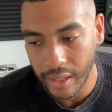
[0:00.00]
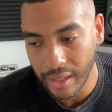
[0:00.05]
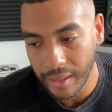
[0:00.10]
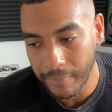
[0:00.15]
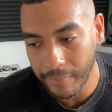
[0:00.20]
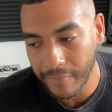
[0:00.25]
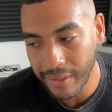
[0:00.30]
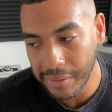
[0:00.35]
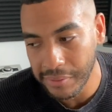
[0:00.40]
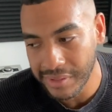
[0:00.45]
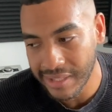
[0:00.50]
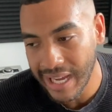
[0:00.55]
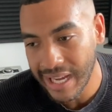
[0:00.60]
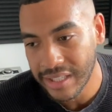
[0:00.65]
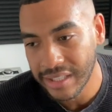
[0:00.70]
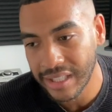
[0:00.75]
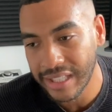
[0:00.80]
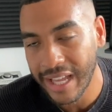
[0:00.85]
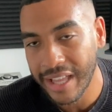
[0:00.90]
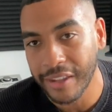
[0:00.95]
um, it was
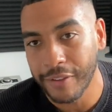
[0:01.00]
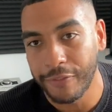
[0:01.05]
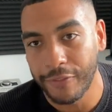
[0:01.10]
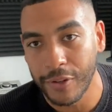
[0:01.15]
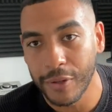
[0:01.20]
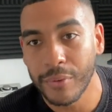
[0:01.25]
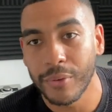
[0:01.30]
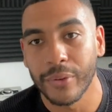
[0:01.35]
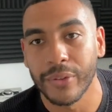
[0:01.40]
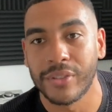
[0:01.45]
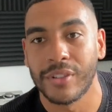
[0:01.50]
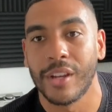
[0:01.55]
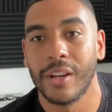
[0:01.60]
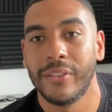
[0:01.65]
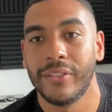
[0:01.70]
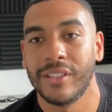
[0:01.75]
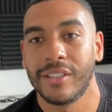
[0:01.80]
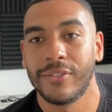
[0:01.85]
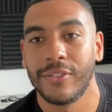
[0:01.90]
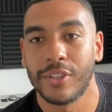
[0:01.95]
actually at the funeral
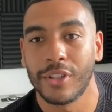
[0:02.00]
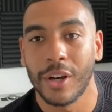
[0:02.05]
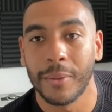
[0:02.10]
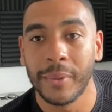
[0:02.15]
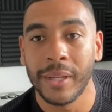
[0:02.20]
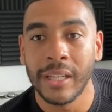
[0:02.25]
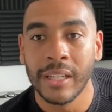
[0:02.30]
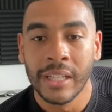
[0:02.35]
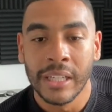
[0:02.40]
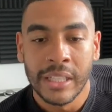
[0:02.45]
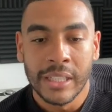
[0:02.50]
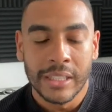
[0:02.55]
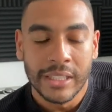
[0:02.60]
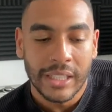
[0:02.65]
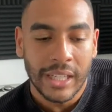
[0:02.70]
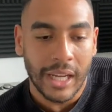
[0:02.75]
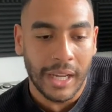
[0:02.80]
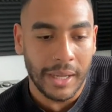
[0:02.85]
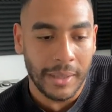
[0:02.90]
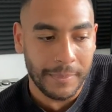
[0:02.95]
service for Tommy.
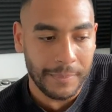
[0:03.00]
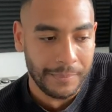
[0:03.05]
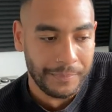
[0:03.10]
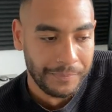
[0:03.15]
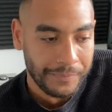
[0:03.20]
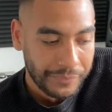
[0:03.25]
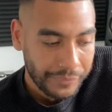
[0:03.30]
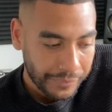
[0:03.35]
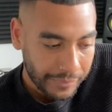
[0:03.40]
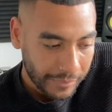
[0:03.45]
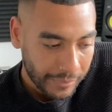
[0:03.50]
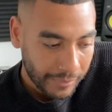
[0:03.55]
Um,